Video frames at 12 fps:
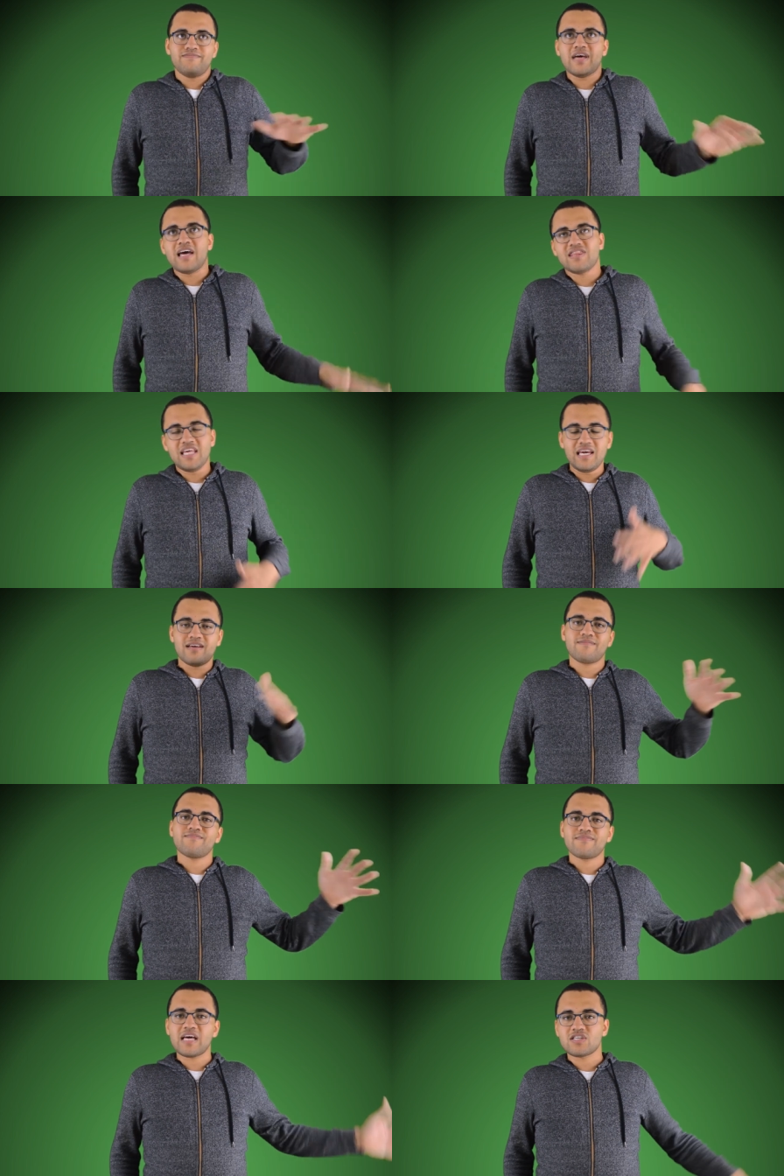I think
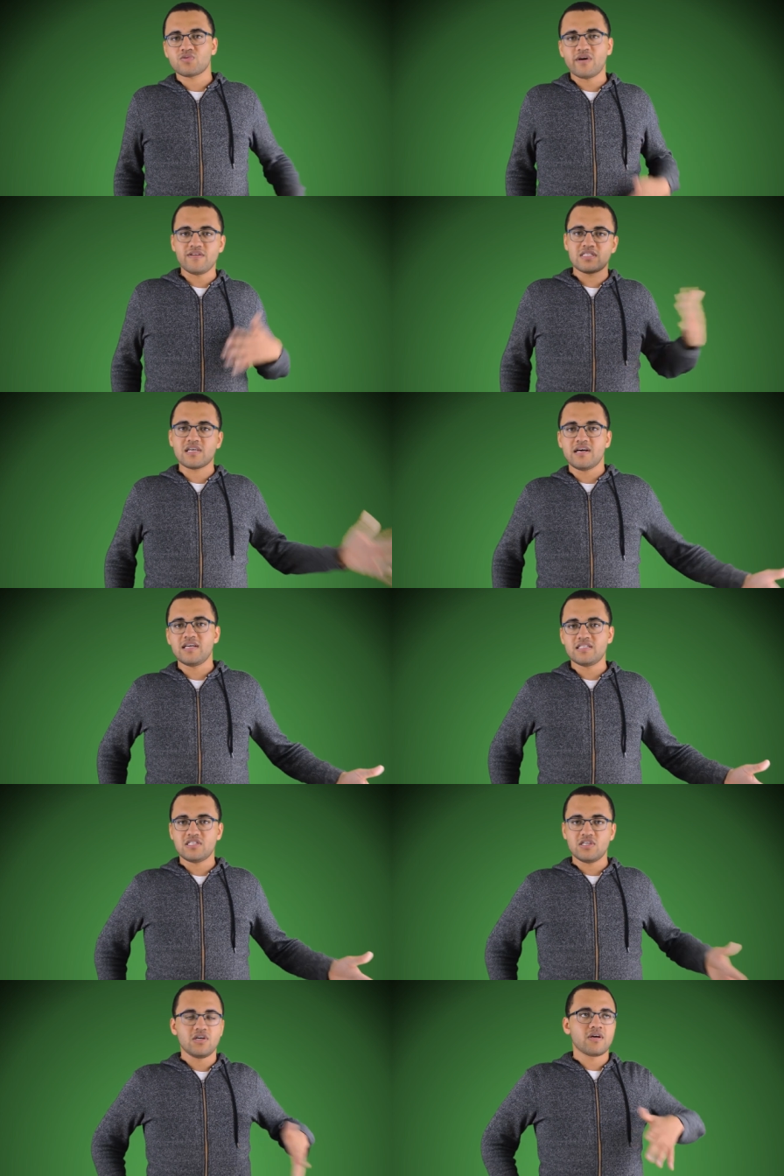that's where it started
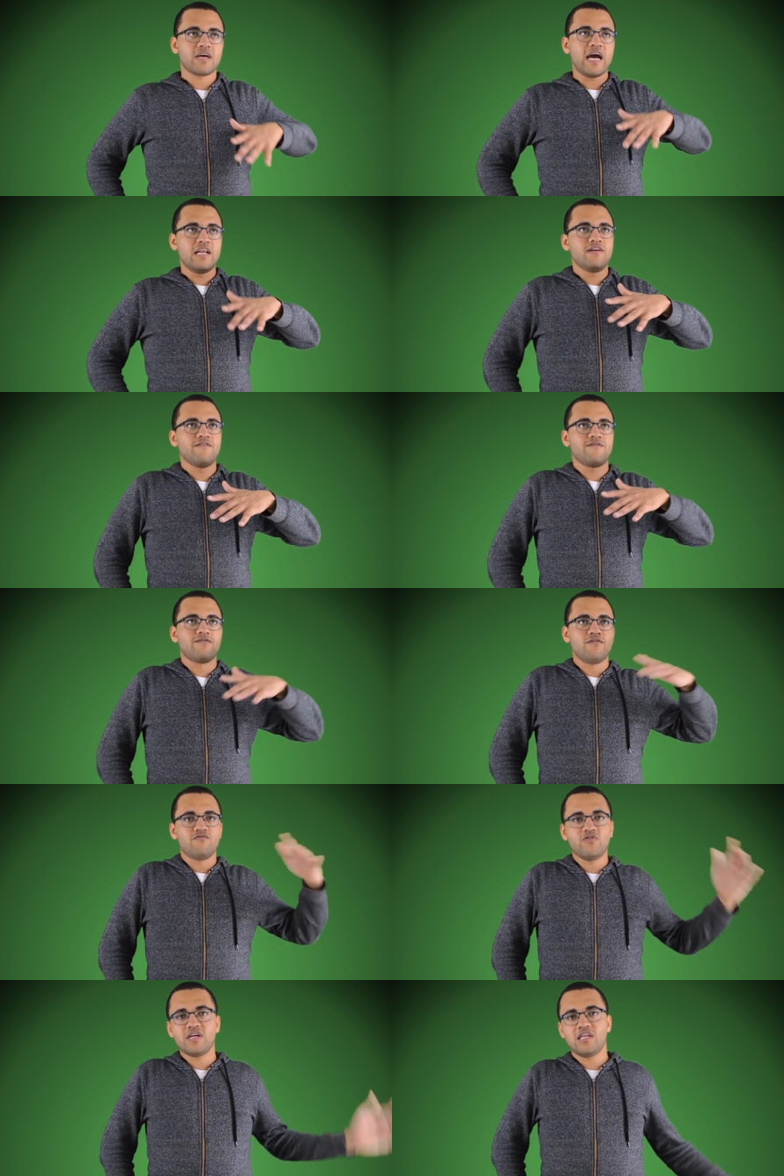to kind of
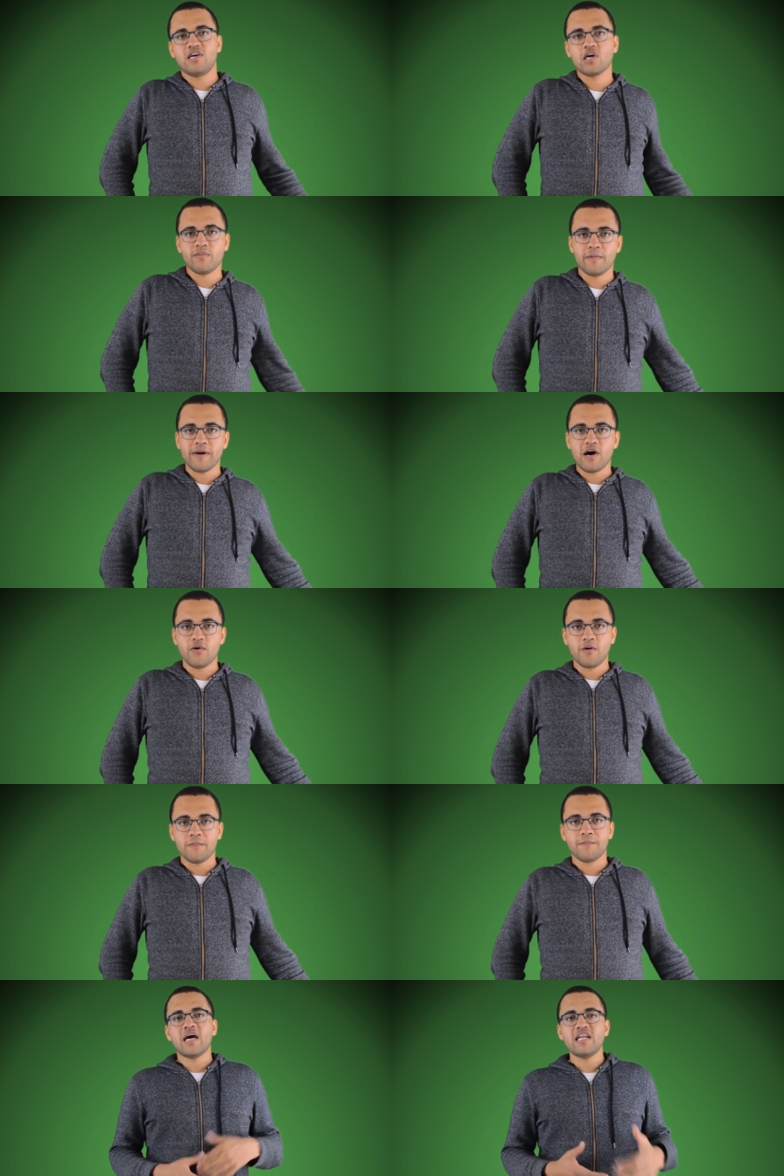really come
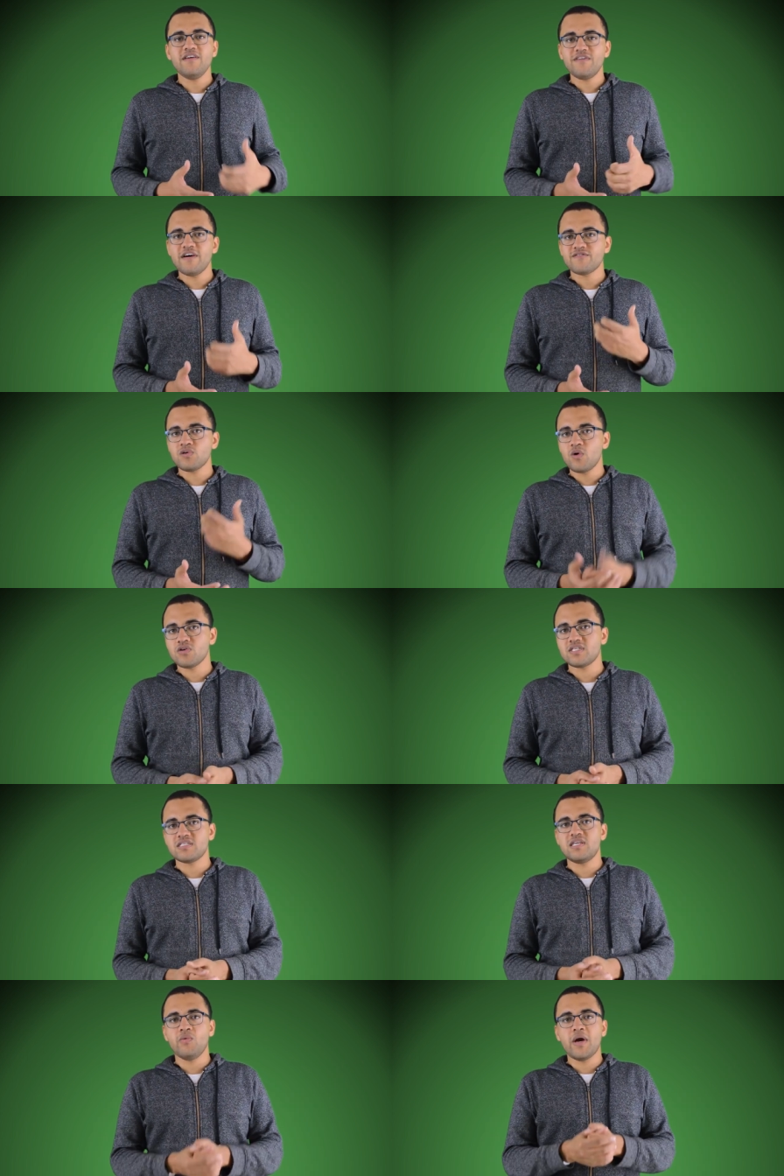about. And even after Walt
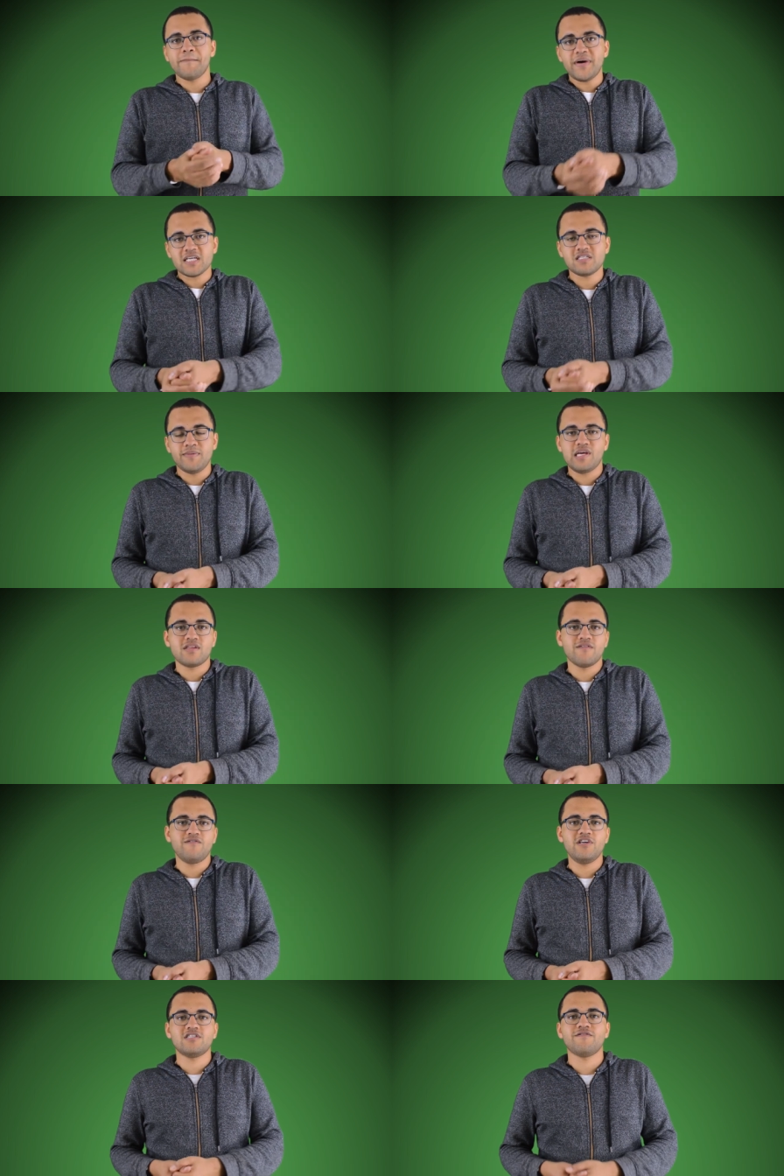Disney went back to making the
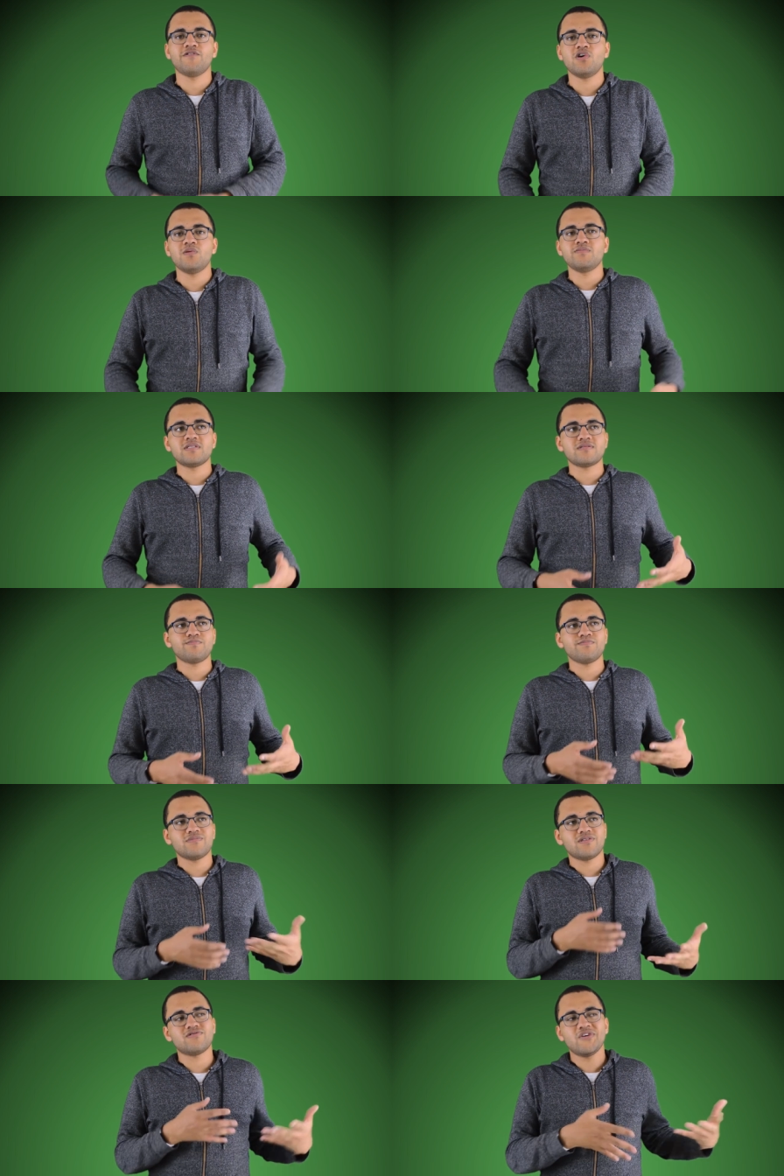feature films,
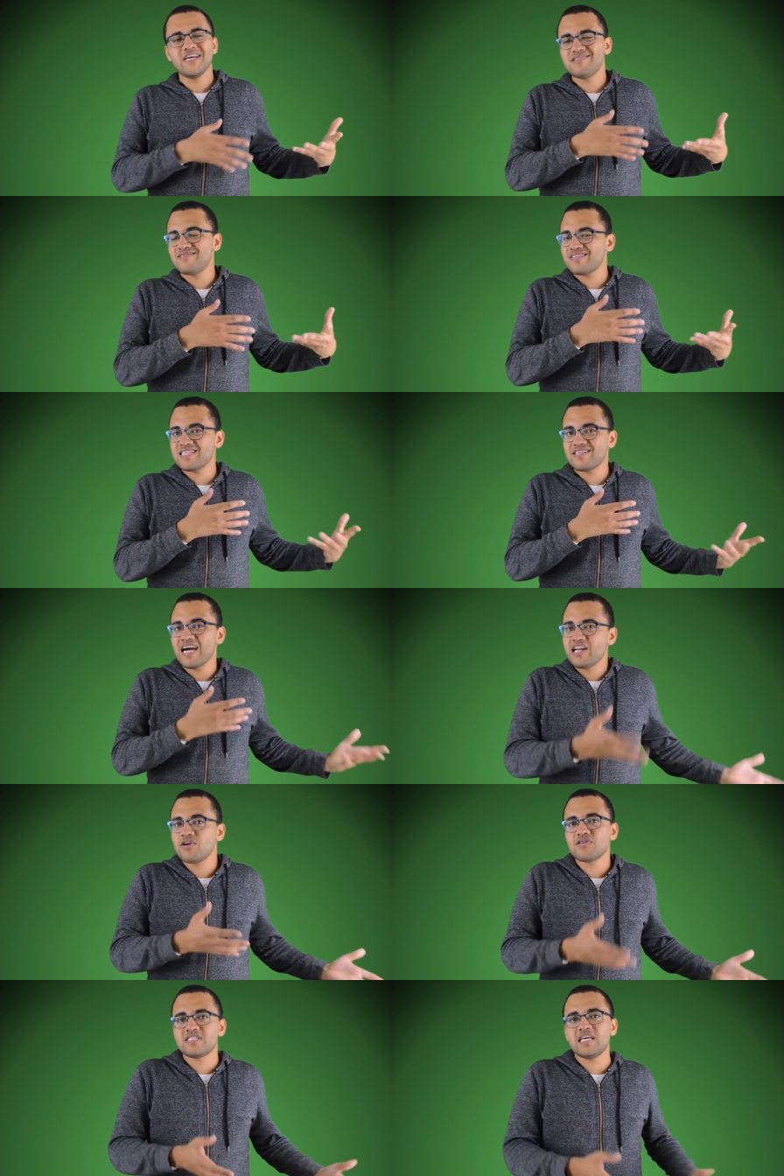the trend kind
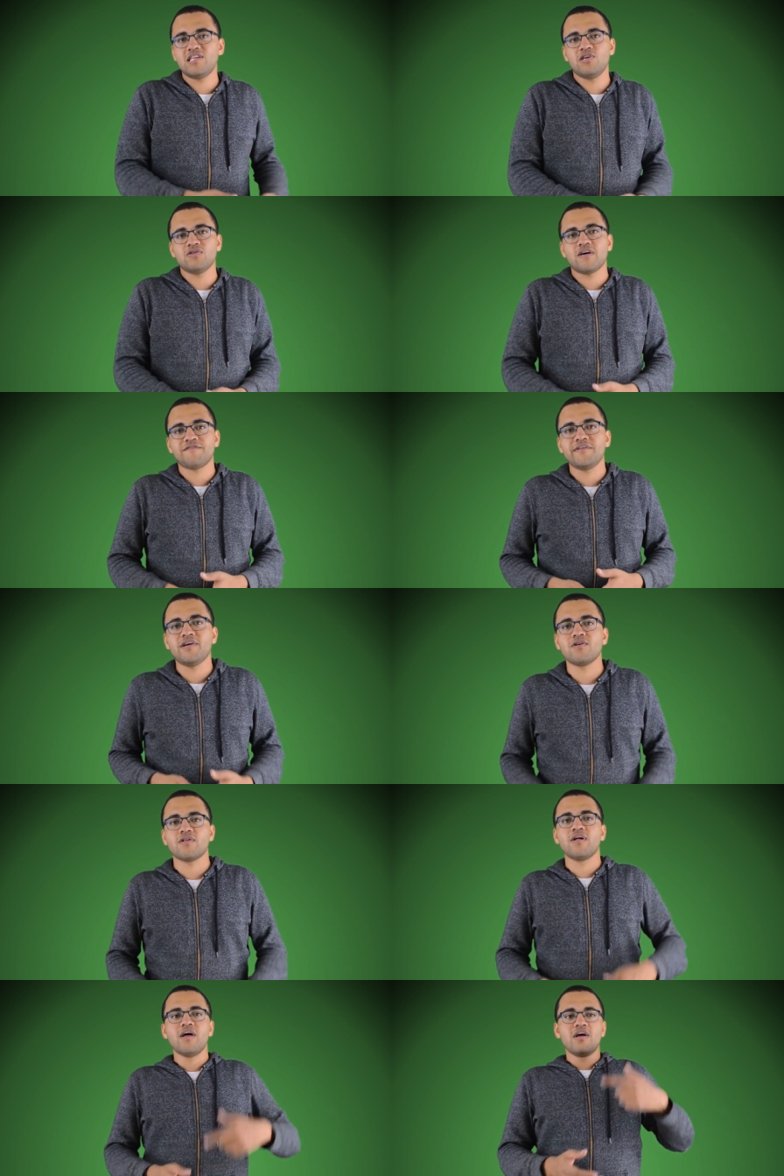of continued, I
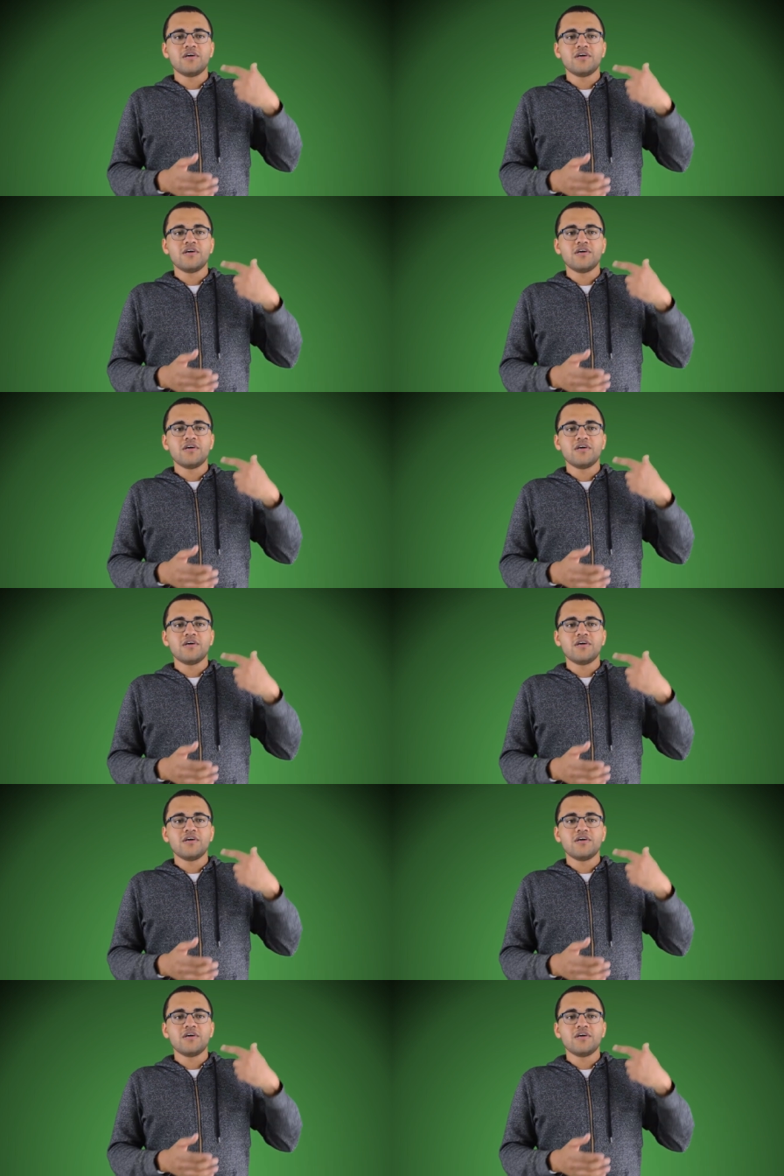feel.